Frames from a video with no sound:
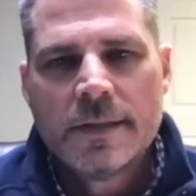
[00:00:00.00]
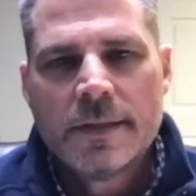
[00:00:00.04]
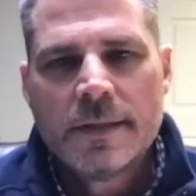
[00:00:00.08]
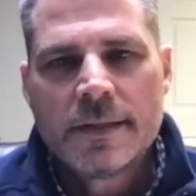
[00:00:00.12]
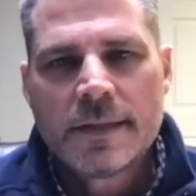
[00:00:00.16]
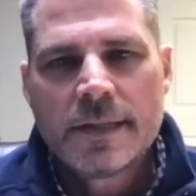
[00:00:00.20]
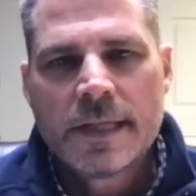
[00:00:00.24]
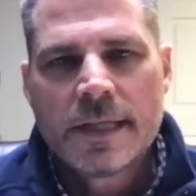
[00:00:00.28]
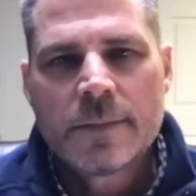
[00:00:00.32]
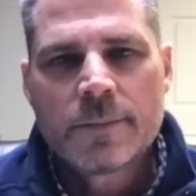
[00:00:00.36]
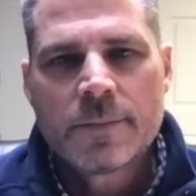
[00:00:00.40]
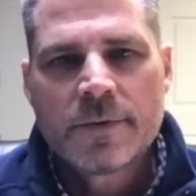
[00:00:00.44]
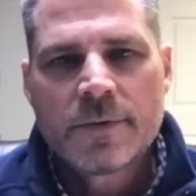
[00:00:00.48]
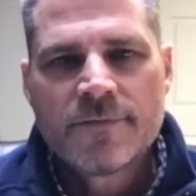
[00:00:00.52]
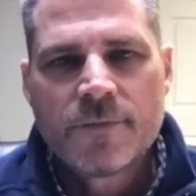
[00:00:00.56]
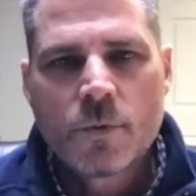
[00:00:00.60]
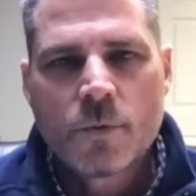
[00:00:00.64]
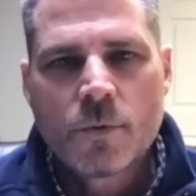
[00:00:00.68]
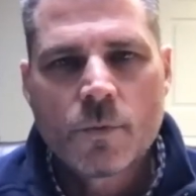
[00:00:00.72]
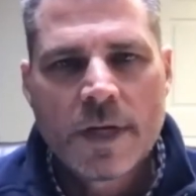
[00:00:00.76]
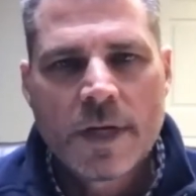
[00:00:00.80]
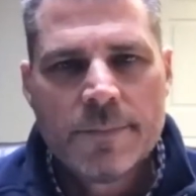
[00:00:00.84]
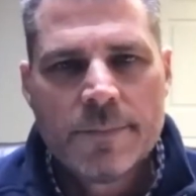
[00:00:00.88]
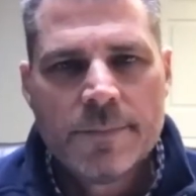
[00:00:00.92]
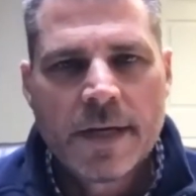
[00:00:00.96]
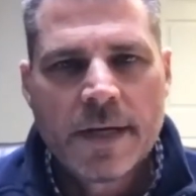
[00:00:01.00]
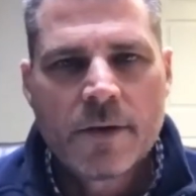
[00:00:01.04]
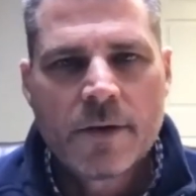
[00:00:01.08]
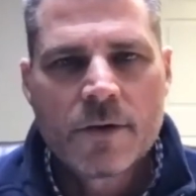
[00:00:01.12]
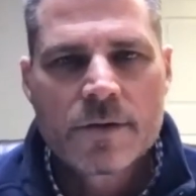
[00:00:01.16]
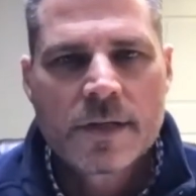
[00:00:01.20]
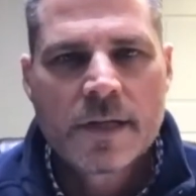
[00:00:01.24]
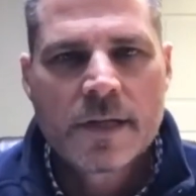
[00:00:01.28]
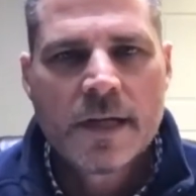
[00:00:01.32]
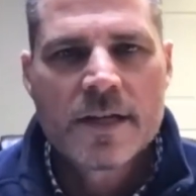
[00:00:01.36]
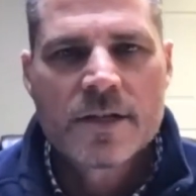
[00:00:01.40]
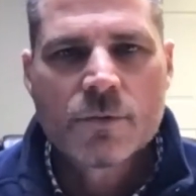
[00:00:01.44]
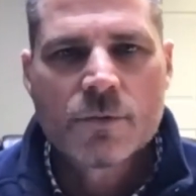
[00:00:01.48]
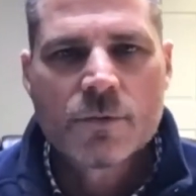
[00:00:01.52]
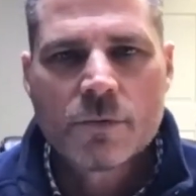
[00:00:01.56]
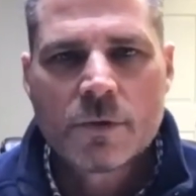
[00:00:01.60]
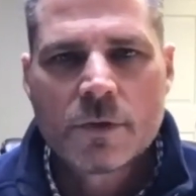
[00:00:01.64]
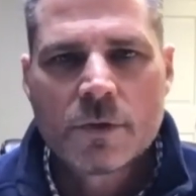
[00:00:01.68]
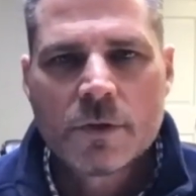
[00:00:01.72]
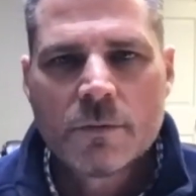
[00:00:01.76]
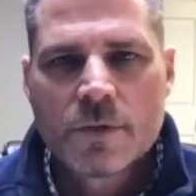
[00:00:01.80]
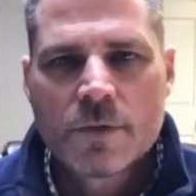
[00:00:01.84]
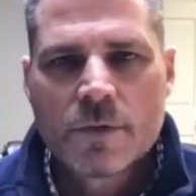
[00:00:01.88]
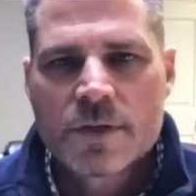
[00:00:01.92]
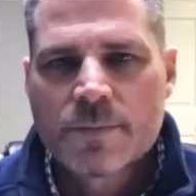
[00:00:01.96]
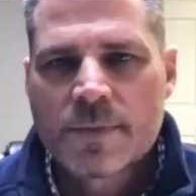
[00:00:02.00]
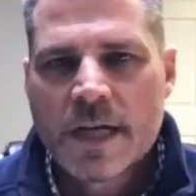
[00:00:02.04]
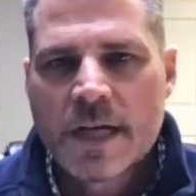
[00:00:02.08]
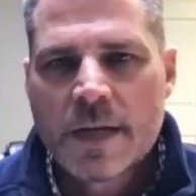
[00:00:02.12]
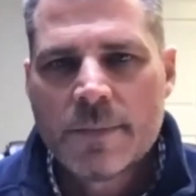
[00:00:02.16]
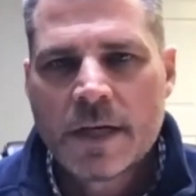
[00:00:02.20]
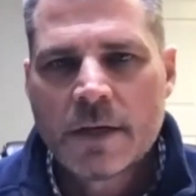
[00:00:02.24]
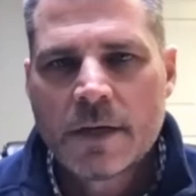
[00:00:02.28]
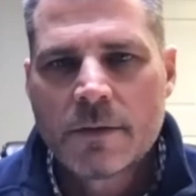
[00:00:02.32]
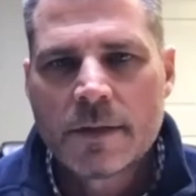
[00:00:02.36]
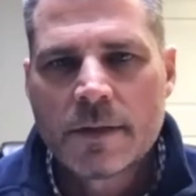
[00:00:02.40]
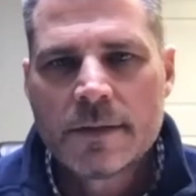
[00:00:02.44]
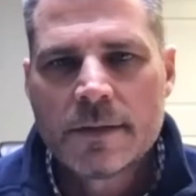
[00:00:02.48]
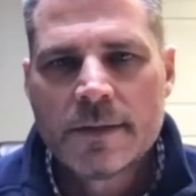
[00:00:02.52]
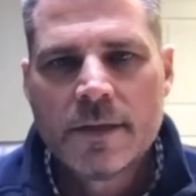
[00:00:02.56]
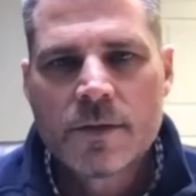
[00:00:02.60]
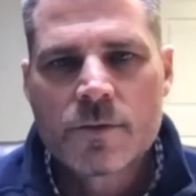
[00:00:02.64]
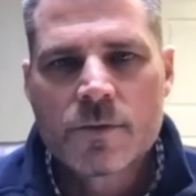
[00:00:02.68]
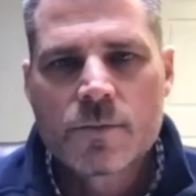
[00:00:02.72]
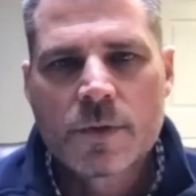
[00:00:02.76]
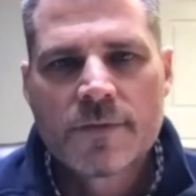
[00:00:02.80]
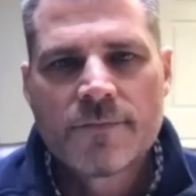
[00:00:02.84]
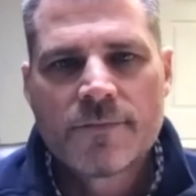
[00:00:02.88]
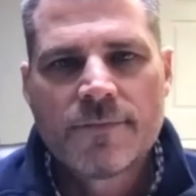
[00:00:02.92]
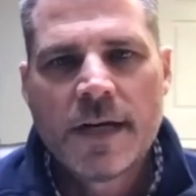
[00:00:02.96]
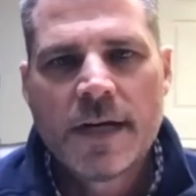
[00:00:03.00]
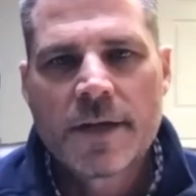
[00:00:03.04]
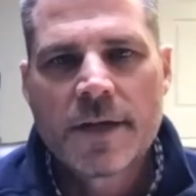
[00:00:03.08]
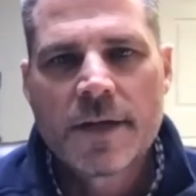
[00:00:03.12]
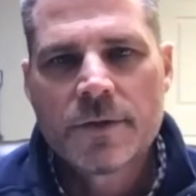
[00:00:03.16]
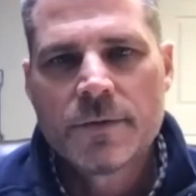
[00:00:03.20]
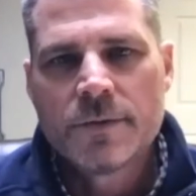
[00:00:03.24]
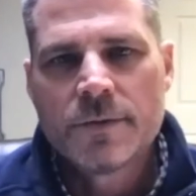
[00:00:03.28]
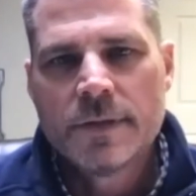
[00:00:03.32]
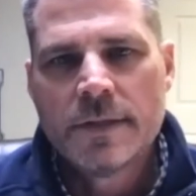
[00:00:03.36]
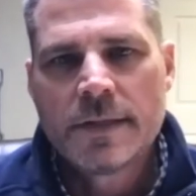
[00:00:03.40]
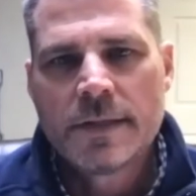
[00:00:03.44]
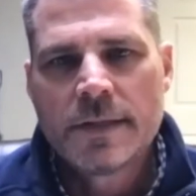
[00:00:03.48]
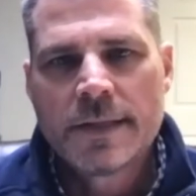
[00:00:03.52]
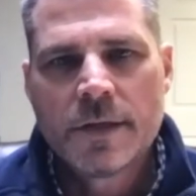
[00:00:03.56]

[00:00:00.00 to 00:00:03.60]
And then number four, he betters God's world, which primarily deals with fatherhood.